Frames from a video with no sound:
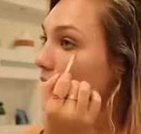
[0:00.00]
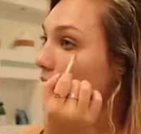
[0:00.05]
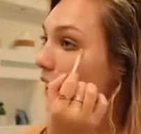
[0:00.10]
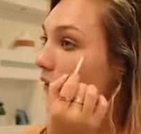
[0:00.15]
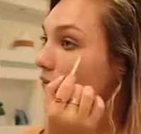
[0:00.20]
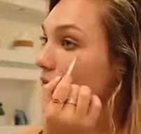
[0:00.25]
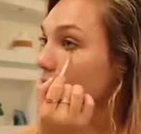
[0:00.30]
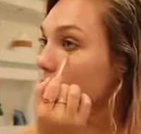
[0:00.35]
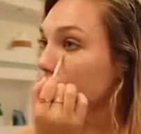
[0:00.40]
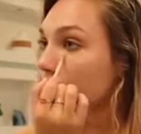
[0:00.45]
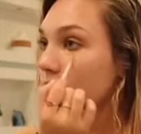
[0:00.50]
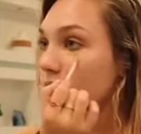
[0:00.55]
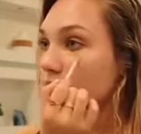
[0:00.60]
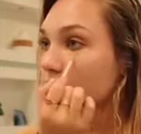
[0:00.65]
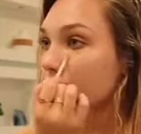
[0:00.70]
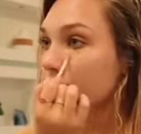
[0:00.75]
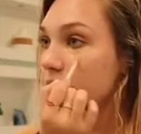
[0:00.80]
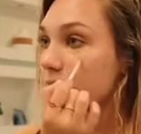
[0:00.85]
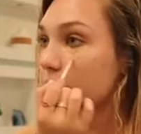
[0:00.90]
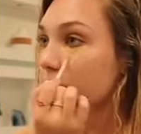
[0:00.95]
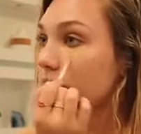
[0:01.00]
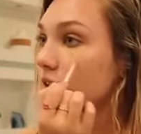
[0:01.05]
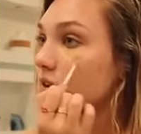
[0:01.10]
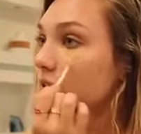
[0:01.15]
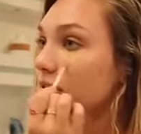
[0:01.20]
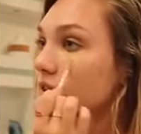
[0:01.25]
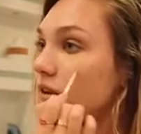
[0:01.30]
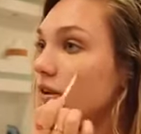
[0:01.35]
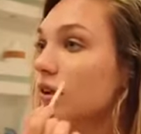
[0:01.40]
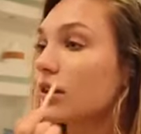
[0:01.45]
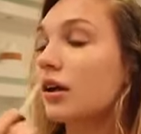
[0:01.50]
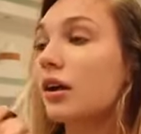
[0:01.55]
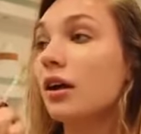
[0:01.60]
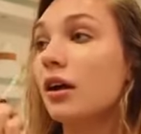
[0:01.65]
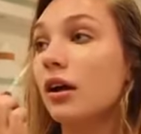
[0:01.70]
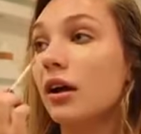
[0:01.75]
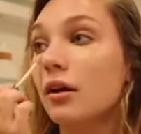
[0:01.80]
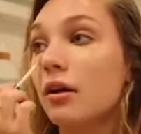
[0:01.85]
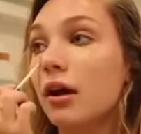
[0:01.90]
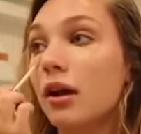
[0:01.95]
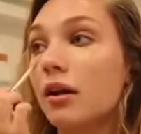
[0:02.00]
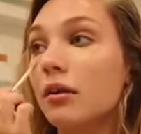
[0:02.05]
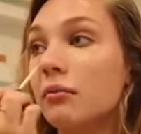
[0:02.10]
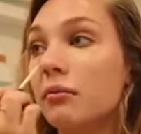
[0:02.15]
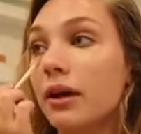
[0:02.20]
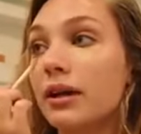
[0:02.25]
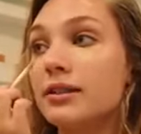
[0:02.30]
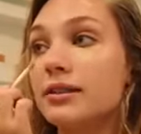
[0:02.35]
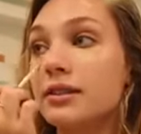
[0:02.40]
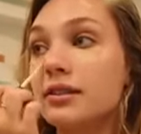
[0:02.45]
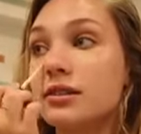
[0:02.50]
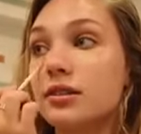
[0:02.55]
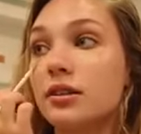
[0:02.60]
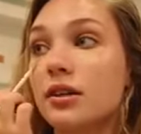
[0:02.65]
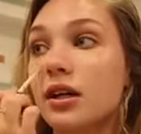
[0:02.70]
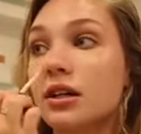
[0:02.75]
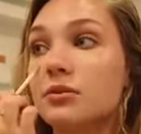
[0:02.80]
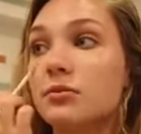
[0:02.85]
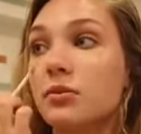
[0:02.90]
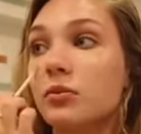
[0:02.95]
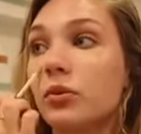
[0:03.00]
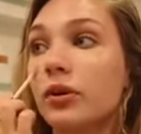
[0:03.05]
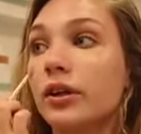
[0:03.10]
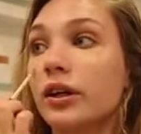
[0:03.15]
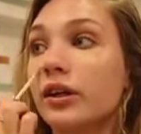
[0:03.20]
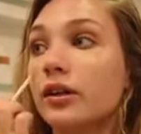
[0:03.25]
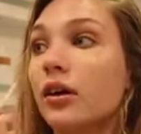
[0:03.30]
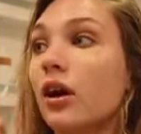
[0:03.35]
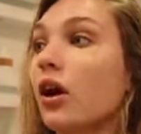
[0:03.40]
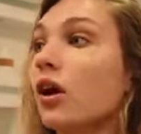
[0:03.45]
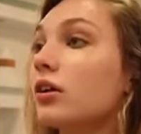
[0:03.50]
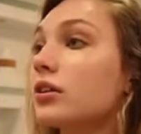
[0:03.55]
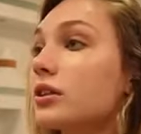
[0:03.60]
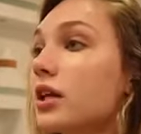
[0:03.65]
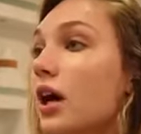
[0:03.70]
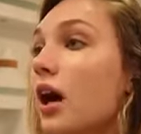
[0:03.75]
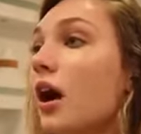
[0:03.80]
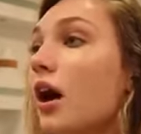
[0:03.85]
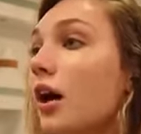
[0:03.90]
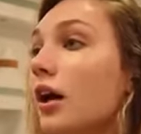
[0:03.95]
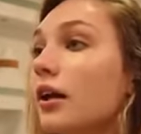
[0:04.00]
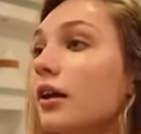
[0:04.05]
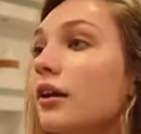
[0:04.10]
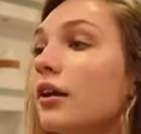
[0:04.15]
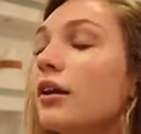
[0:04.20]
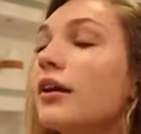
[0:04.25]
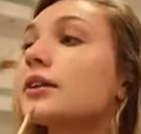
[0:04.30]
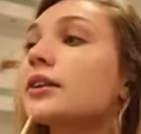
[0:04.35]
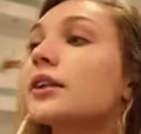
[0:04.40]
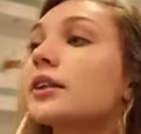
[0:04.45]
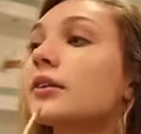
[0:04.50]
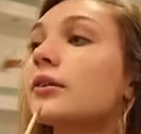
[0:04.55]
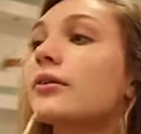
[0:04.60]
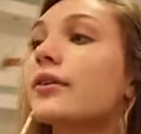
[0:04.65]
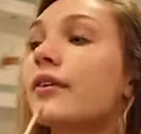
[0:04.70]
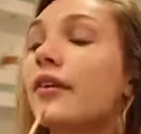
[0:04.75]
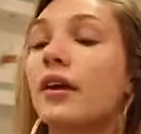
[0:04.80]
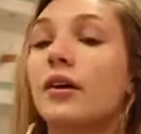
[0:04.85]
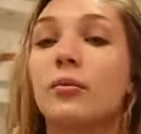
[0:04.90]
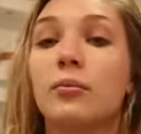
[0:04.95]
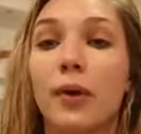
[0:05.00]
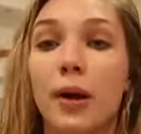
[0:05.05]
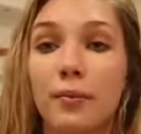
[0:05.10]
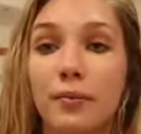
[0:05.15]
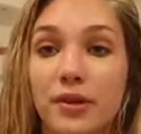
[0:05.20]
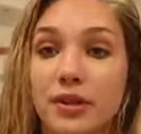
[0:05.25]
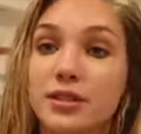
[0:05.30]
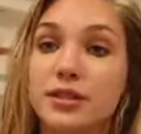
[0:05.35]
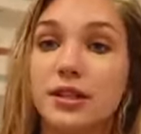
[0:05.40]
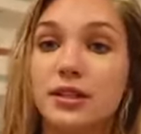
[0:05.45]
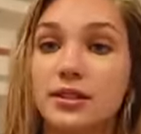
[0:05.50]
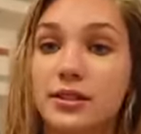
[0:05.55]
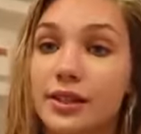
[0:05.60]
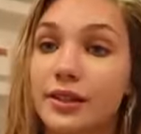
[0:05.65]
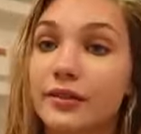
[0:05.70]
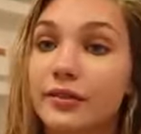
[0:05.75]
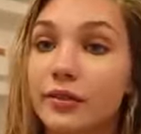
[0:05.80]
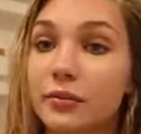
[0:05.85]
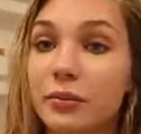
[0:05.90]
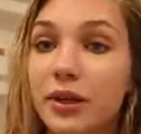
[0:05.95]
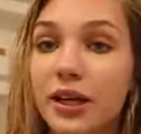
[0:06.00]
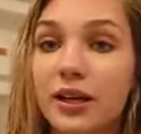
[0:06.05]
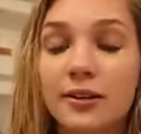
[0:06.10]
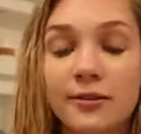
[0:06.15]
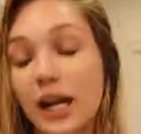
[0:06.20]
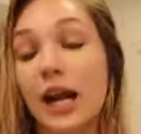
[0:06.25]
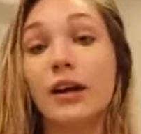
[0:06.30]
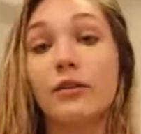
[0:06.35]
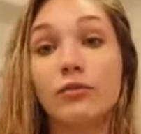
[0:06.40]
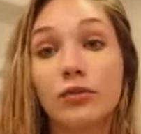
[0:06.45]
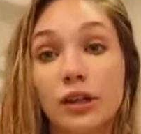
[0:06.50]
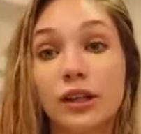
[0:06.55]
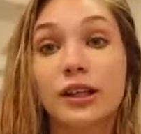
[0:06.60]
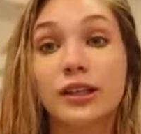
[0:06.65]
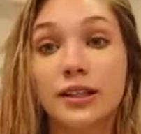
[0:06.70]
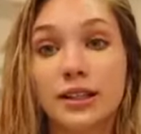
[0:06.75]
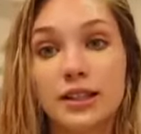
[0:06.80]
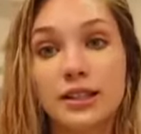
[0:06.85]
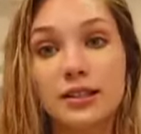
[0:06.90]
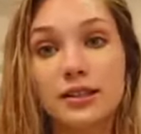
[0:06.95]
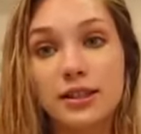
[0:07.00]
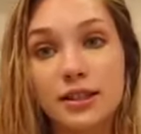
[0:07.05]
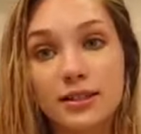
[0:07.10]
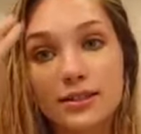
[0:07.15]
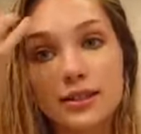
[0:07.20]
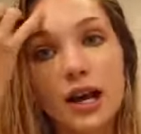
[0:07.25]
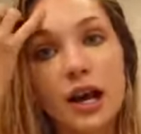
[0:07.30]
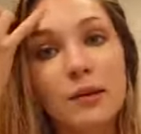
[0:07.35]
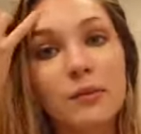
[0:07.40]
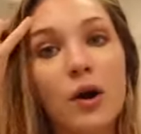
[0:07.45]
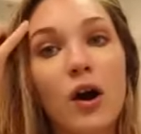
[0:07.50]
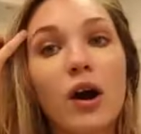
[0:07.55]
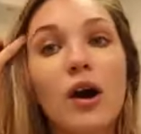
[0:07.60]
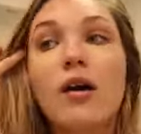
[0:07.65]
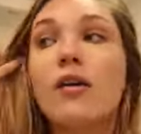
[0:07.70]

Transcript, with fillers: haven't been working as much and my sister has been working a ton. This year was like my busiest year for me and I really needed this time